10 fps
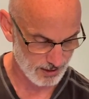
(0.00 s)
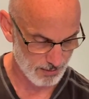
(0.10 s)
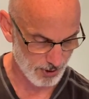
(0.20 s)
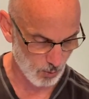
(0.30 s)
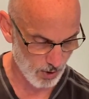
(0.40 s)

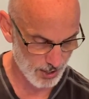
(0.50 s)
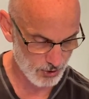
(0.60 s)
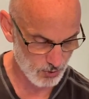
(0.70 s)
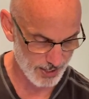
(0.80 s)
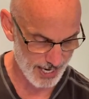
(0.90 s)
but one
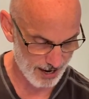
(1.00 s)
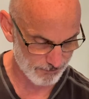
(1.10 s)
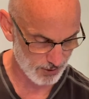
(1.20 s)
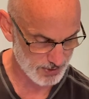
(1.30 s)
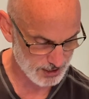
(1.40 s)
who in
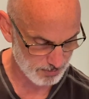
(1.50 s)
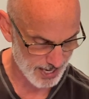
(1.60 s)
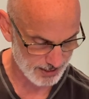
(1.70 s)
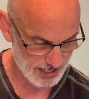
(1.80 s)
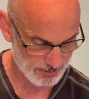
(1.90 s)
every
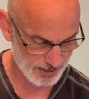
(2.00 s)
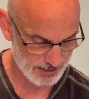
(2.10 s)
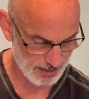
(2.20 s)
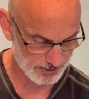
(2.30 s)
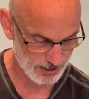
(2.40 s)
respect has been
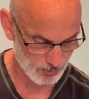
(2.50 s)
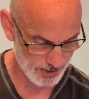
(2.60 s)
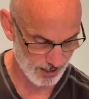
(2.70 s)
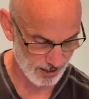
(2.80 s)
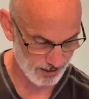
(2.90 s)
tempted as
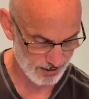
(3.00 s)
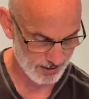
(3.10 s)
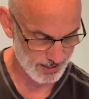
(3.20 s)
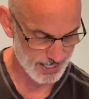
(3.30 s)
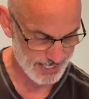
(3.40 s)
we are,
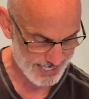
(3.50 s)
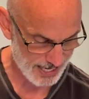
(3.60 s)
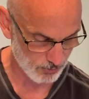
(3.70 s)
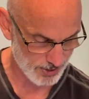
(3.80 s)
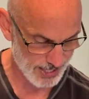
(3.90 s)

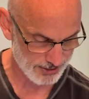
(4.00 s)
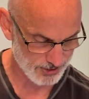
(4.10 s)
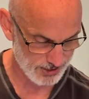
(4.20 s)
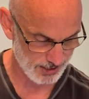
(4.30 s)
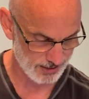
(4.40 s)
yet without
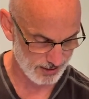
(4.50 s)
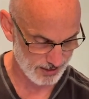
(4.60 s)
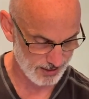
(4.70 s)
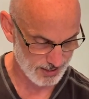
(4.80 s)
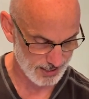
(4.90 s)
sin.
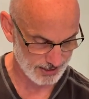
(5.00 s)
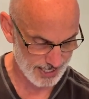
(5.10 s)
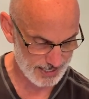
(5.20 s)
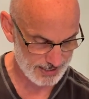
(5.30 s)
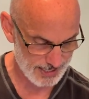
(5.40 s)

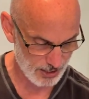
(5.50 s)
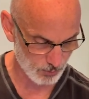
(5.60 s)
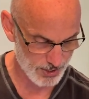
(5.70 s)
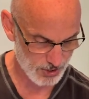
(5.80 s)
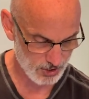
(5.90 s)
Let us then
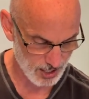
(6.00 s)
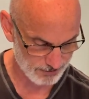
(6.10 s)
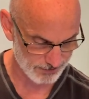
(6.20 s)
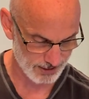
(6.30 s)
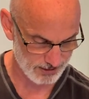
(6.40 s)
with
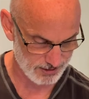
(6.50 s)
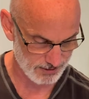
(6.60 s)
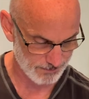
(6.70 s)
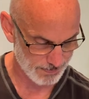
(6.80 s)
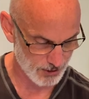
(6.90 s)
confidence
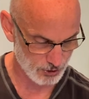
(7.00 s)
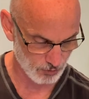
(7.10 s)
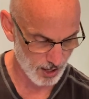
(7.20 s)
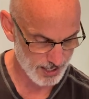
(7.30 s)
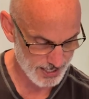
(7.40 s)

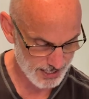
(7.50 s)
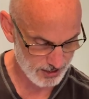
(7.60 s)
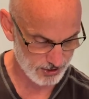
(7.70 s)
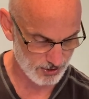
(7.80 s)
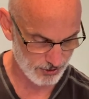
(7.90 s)
draw near
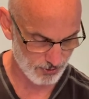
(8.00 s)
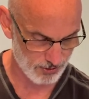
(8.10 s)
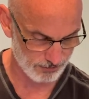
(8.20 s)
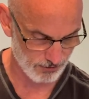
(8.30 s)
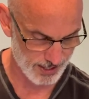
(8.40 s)
to the throne
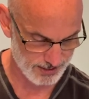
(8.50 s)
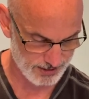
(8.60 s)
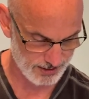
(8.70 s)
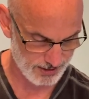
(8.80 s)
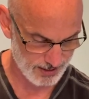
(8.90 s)
of
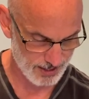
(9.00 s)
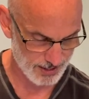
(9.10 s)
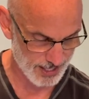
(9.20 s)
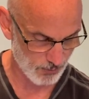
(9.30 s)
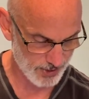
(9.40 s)
grace,
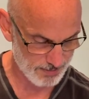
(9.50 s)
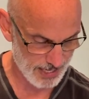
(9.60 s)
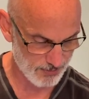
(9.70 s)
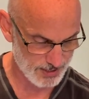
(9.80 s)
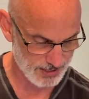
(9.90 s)
that we
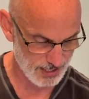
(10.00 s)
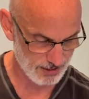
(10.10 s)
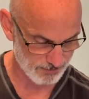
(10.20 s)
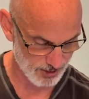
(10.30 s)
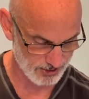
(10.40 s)
may
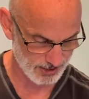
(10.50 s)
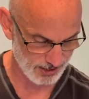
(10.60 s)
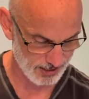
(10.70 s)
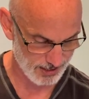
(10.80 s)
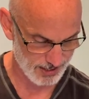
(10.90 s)
receive
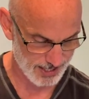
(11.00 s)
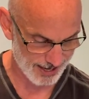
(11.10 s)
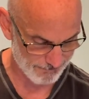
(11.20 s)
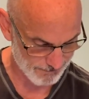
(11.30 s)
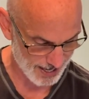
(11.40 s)
mercy
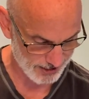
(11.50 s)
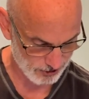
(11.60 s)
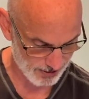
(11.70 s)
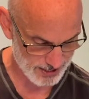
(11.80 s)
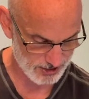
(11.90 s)
and find
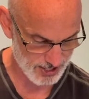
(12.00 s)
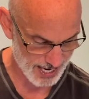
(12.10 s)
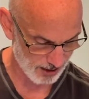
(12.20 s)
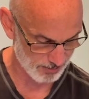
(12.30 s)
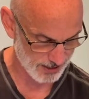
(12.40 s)
grace to
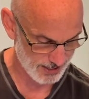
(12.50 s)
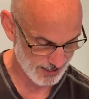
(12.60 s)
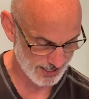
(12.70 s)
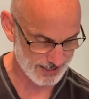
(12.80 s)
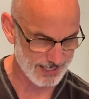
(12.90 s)
help
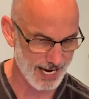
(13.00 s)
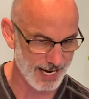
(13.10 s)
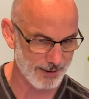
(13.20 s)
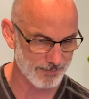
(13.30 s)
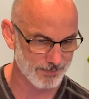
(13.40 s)
in
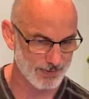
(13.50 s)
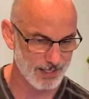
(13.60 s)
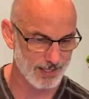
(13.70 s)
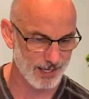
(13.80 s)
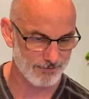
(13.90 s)
time
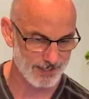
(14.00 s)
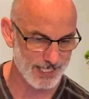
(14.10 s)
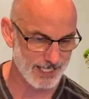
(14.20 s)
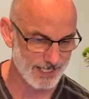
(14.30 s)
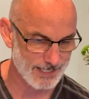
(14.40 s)
of
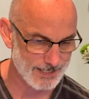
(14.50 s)
need.